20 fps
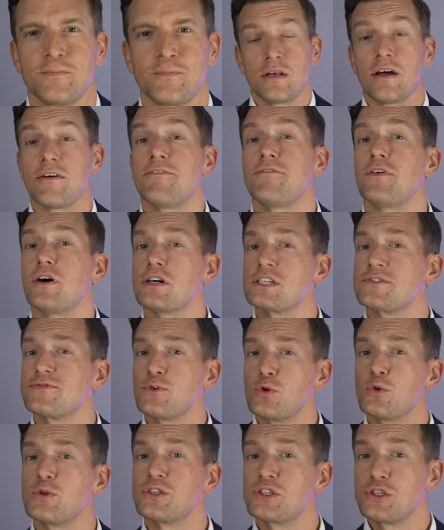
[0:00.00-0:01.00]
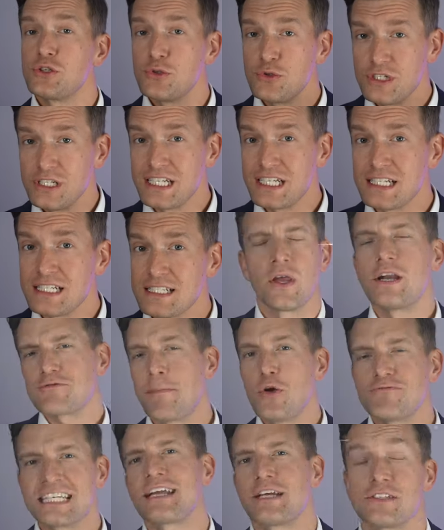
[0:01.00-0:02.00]
Now fast forward 2 years,
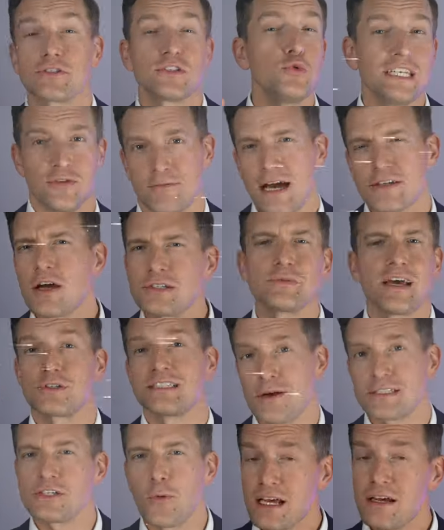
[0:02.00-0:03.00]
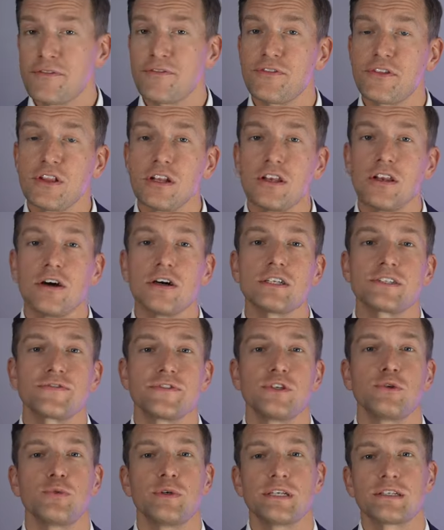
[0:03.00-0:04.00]
and for the last
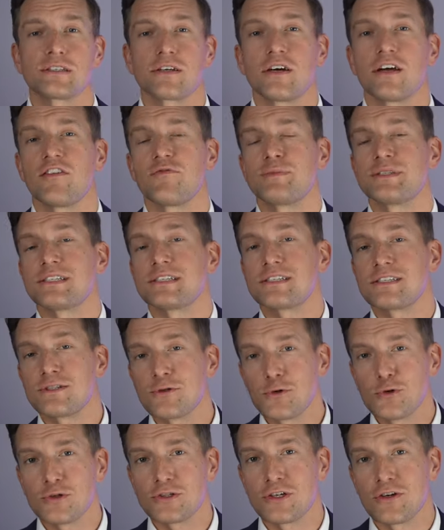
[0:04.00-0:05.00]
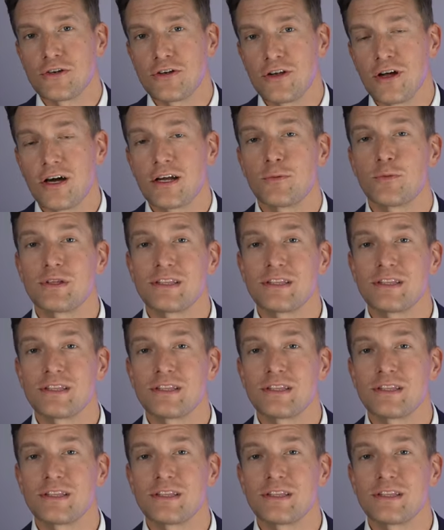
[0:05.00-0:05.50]
few weeks I have been stalked online